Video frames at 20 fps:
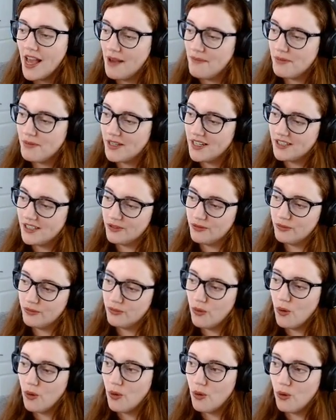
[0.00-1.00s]
because of
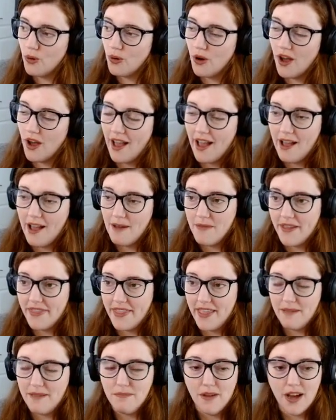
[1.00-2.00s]
Raw,
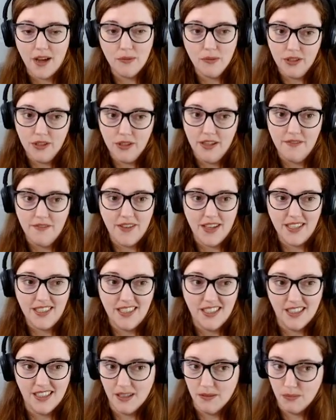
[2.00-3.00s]
and they might want to invest
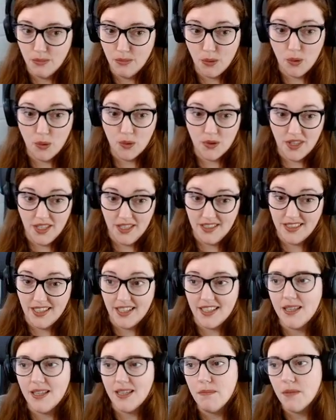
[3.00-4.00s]
in them more than, say,
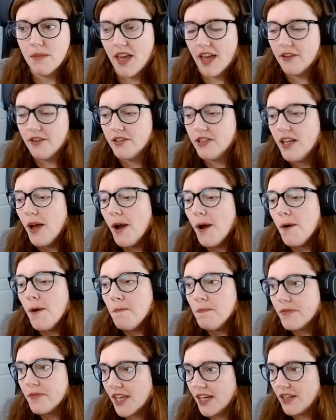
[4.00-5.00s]
symbiotes.
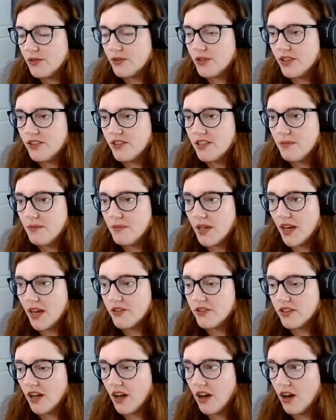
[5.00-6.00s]
And also
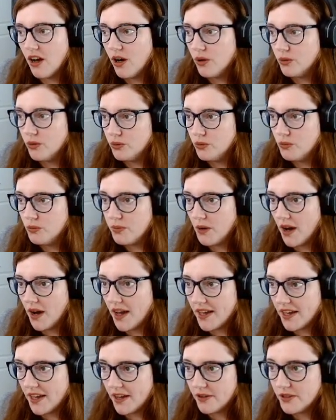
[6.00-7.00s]
symbiotes are all
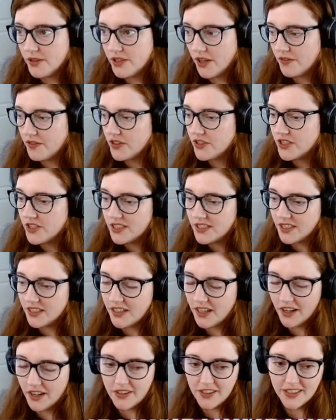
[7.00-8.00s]
bio, so if you just did
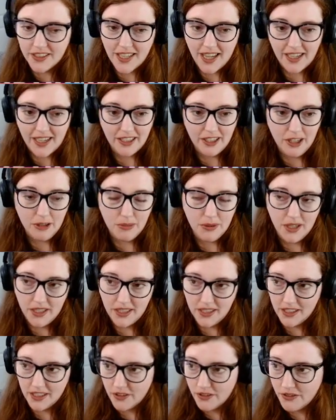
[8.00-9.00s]
Cloak and Dagger, you'd be
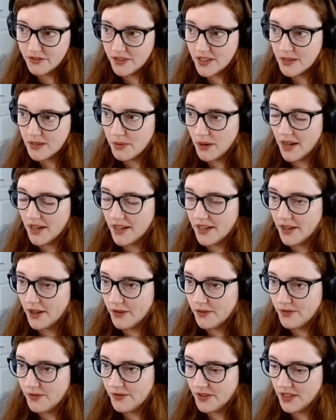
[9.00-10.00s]
looking at 3
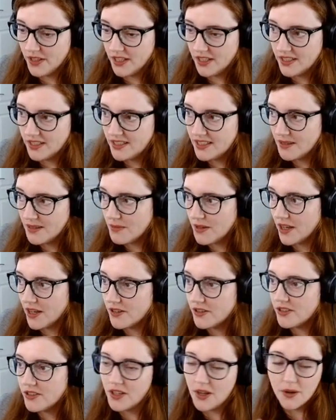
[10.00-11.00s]
bio for
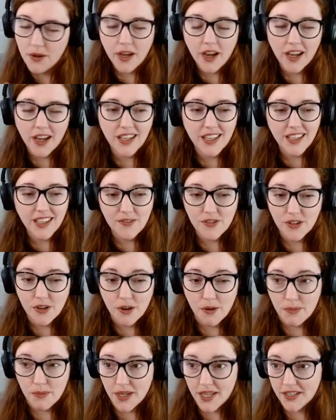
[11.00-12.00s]
symbiotes, so it kind of gives
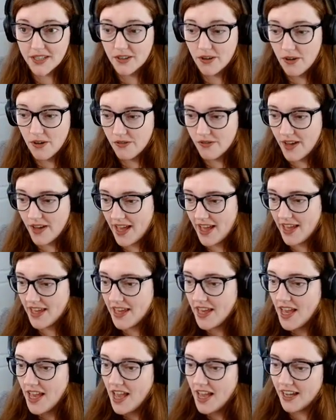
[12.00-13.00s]
you a bit of a
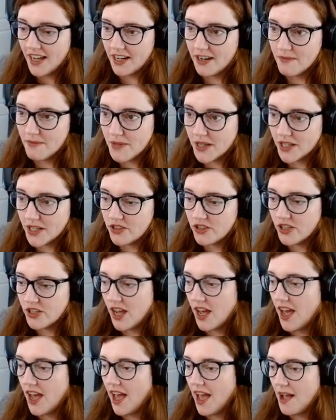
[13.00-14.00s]
kind of
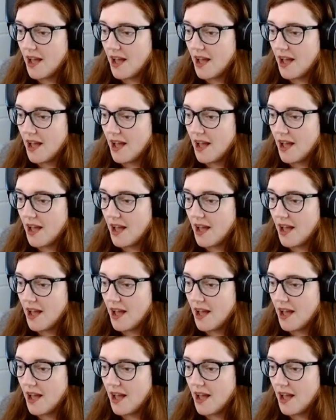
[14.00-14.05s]
mixture.